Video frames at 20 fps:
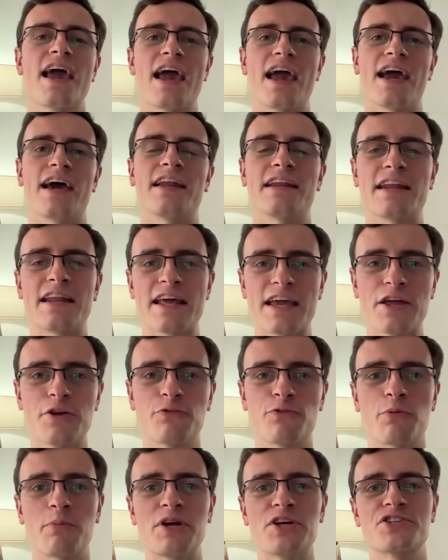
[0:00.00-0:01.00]
an
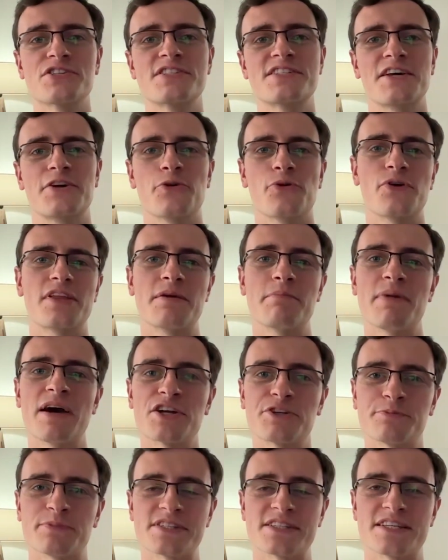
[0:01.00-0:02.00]
information security
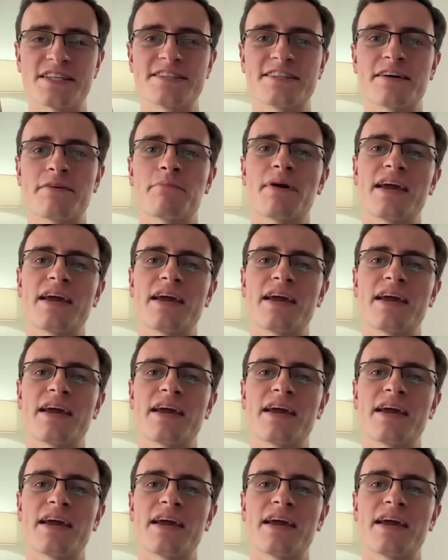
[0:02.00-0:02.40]
management system